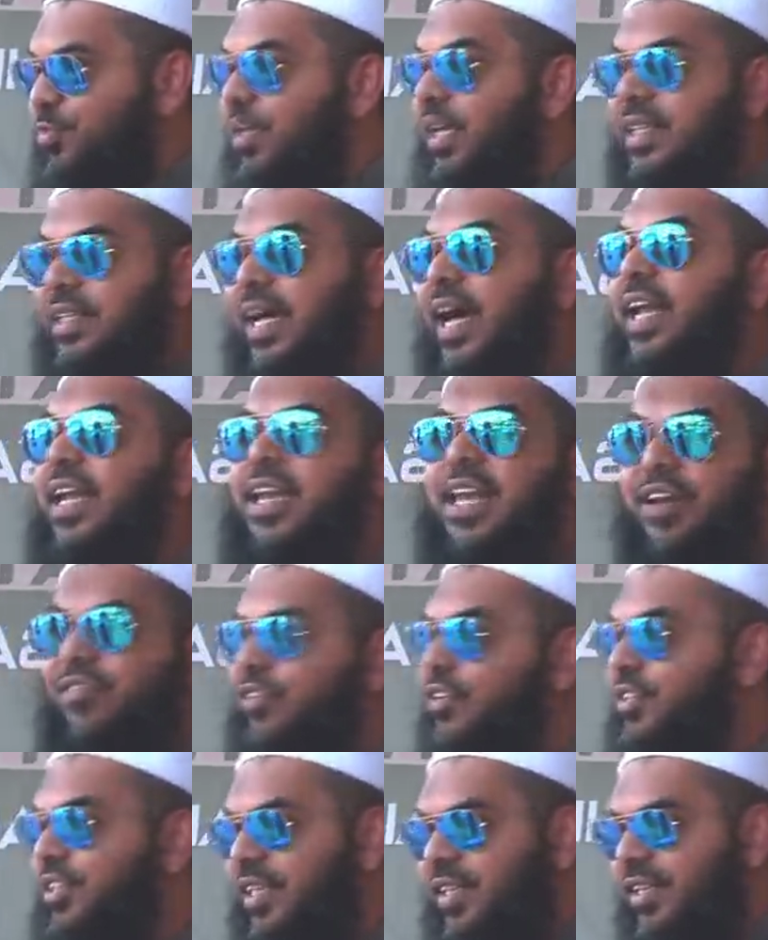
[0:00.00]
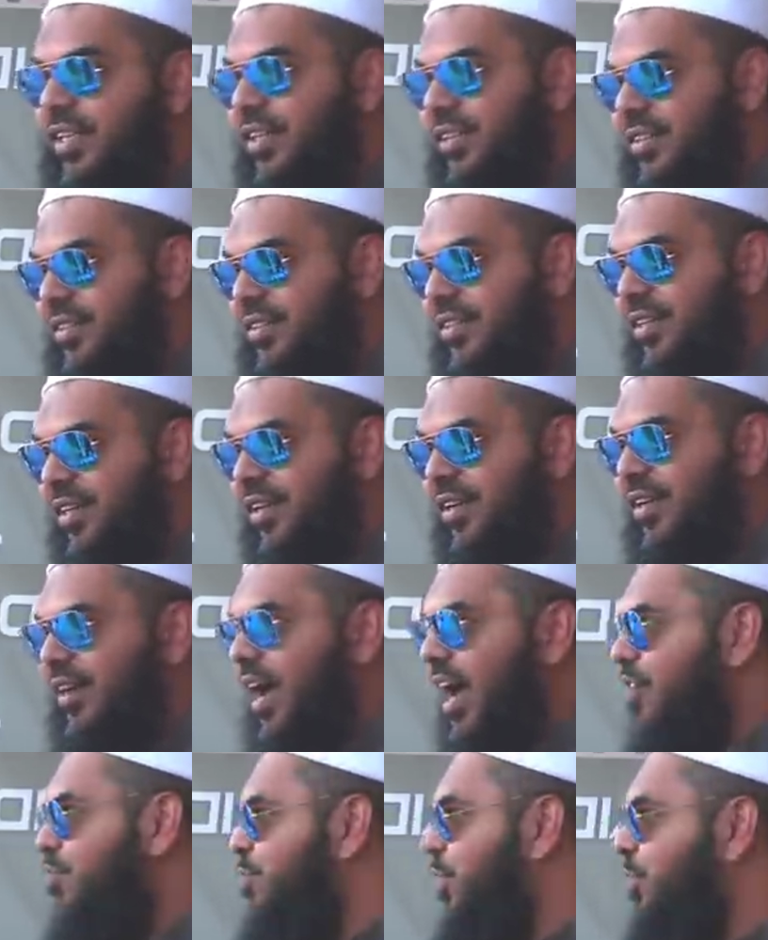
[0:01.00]
to me because I had never seen this. Uh
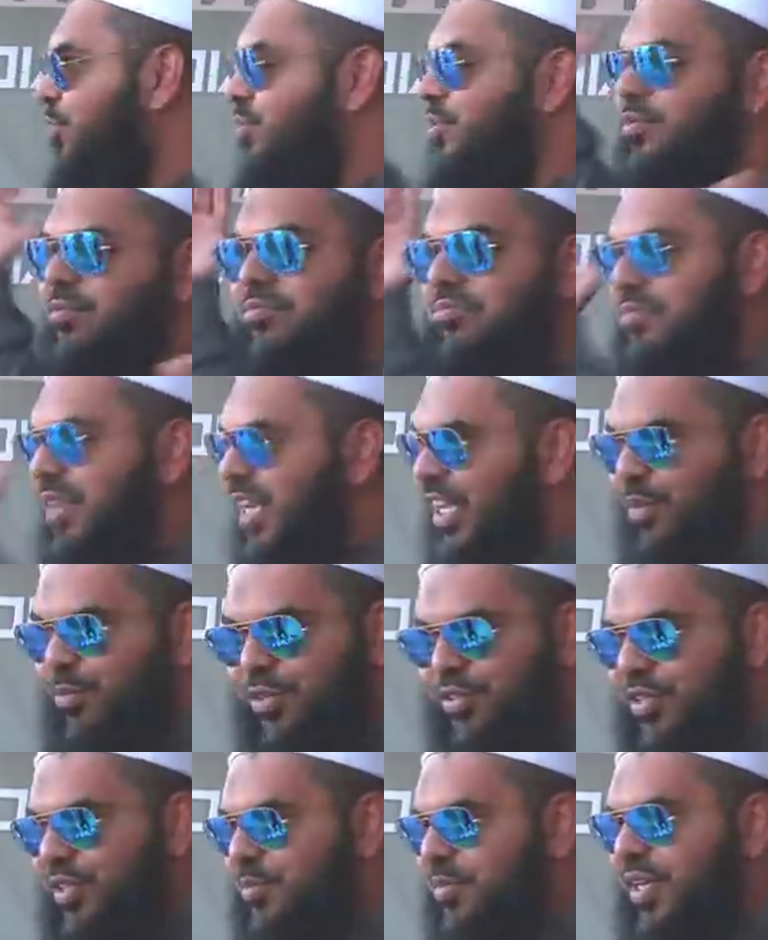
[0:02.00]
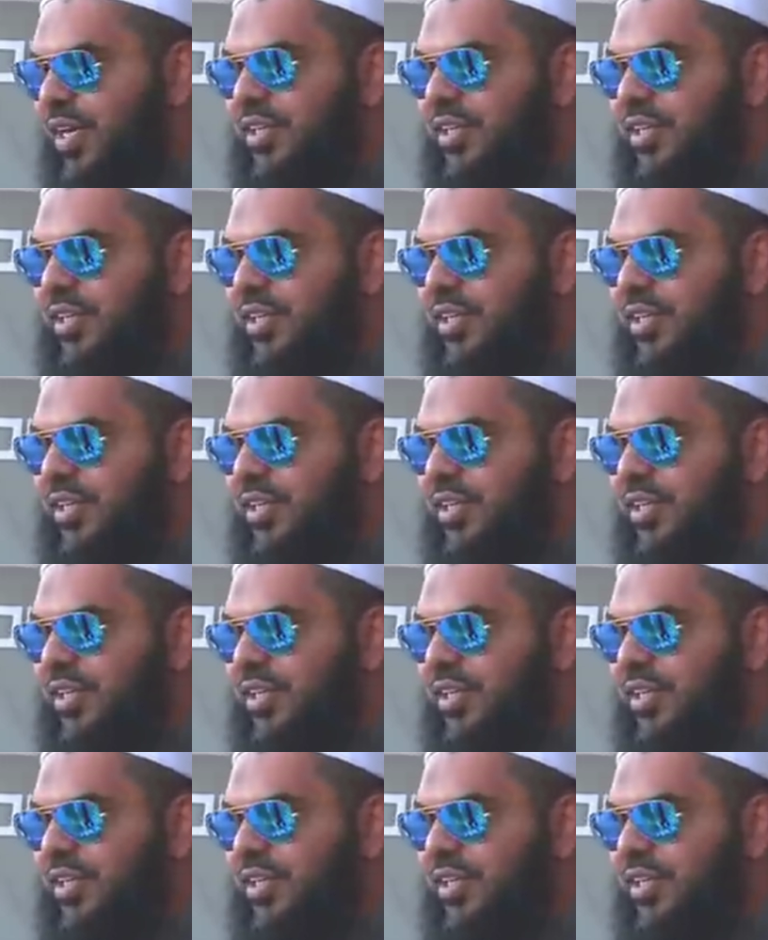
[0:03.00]
-huh. I've been to many Muslim